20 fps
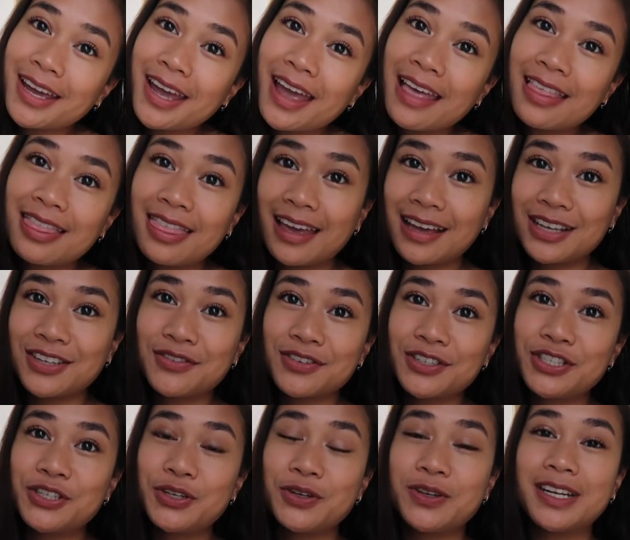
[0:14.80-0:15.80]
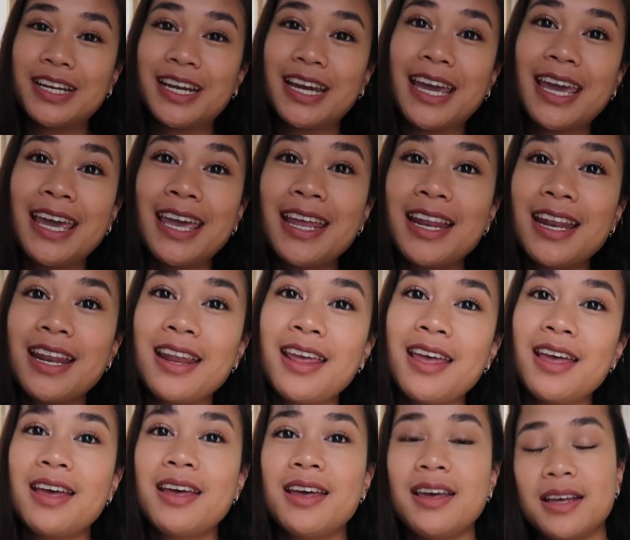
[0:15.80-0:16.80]
morning, thanks for tuning in.
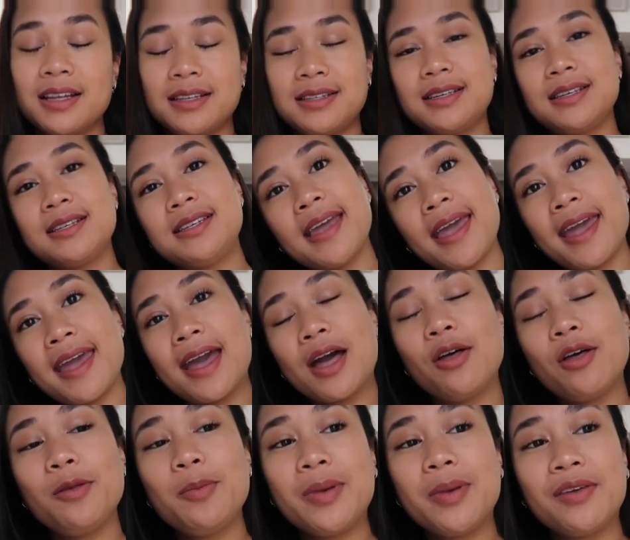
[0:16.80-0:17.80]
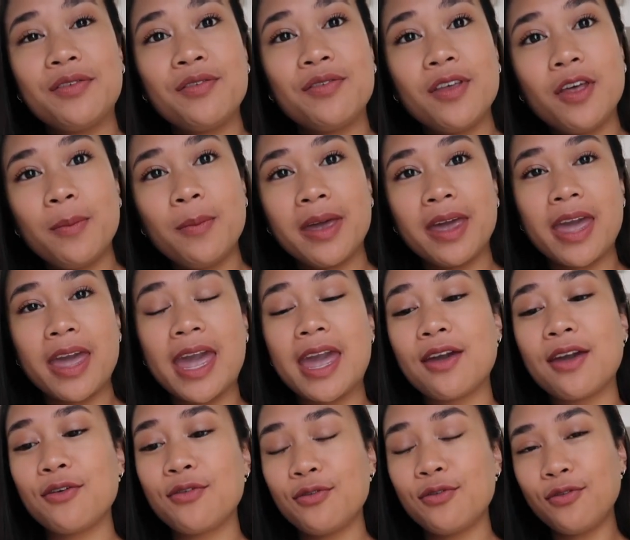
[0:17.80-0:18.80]
Today I will be filming
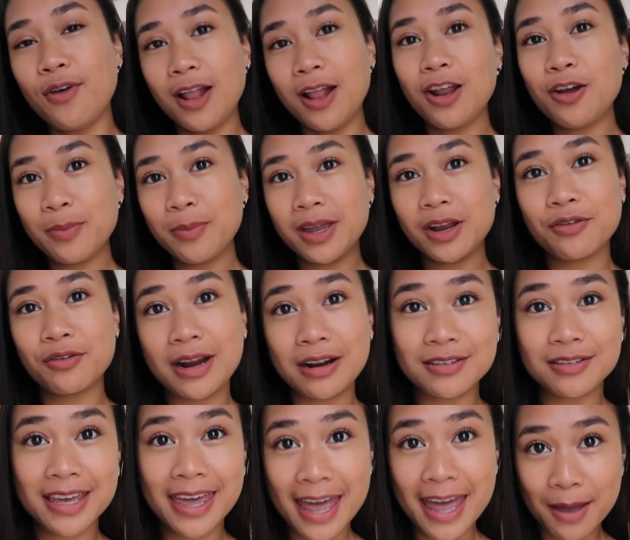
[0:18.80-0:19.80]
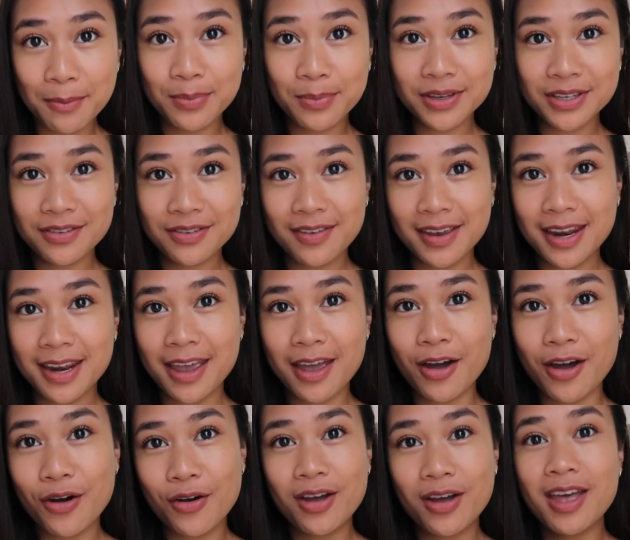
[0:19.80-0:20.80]
a follow me around campus
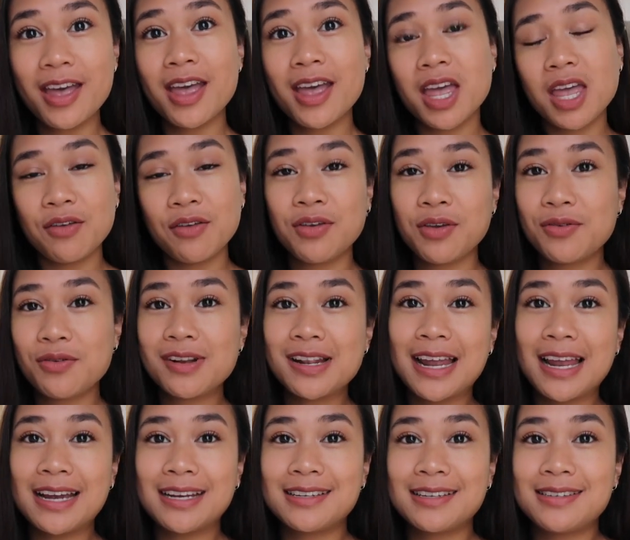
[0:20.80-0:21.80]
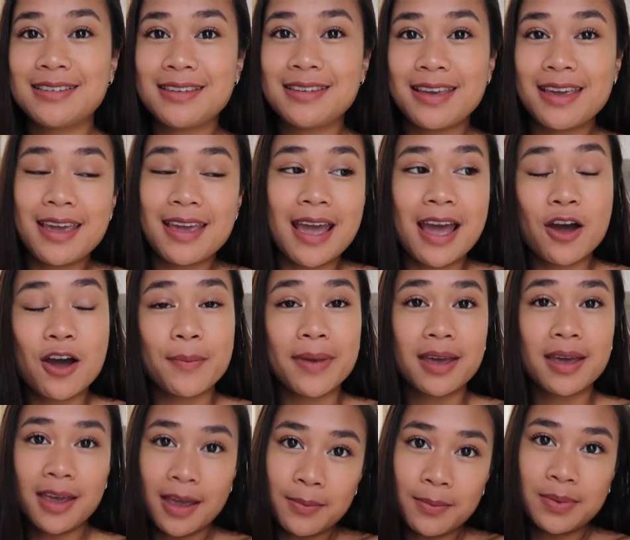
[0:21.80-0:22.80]
video. If you would like to see how
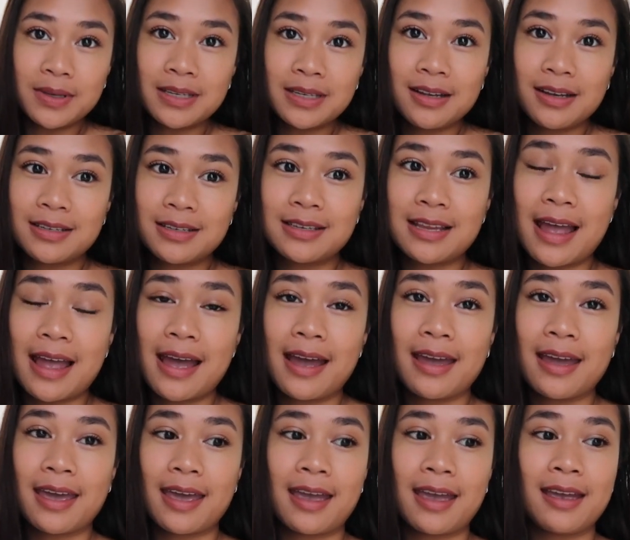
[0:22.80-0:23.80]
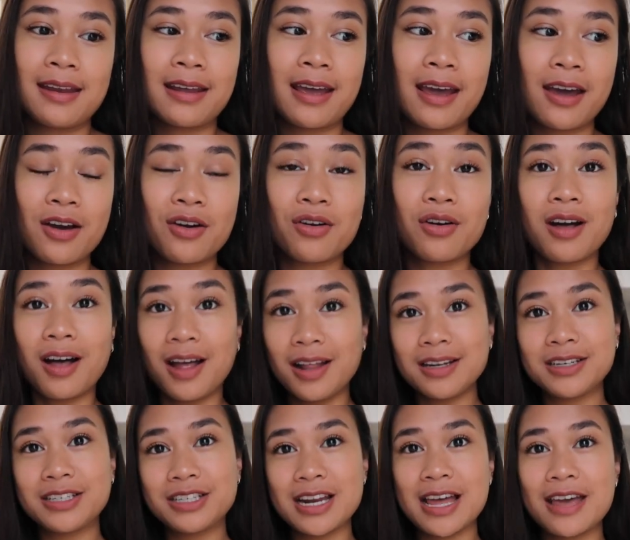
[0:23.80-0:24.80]
my campus looks like and how
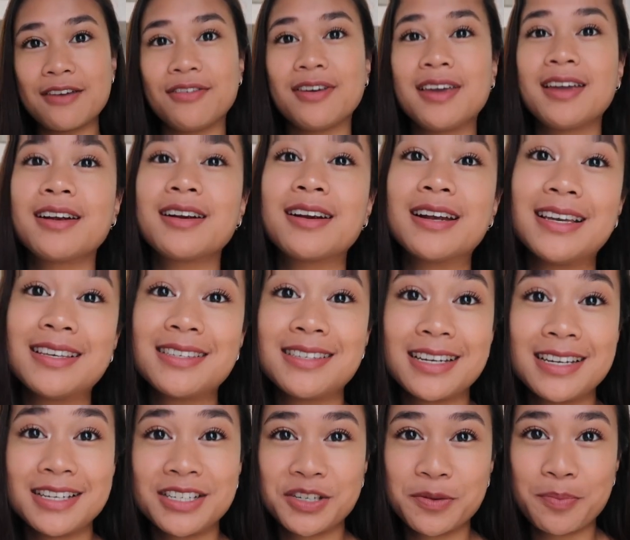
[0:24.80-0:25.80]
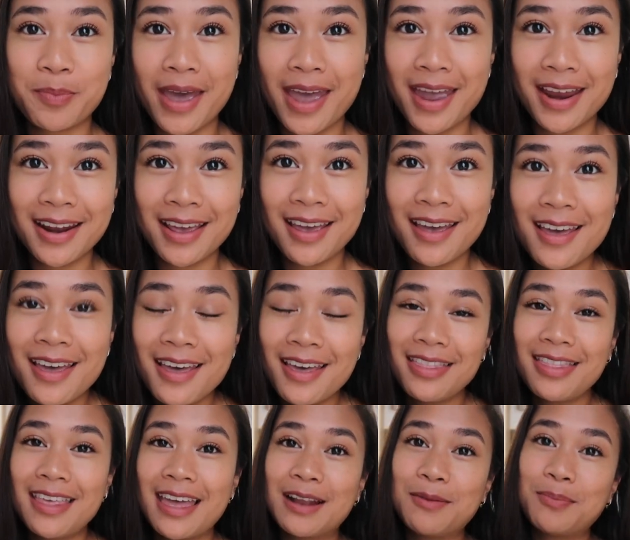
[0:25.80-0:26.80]
college life here is in Japan,
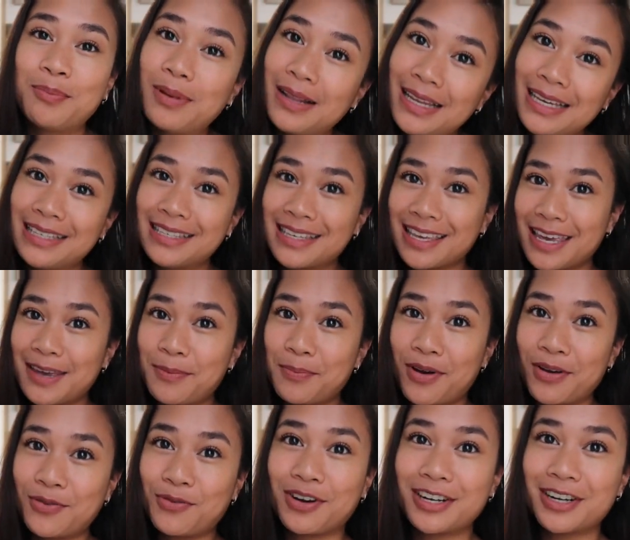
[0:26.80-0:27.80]
then please keep on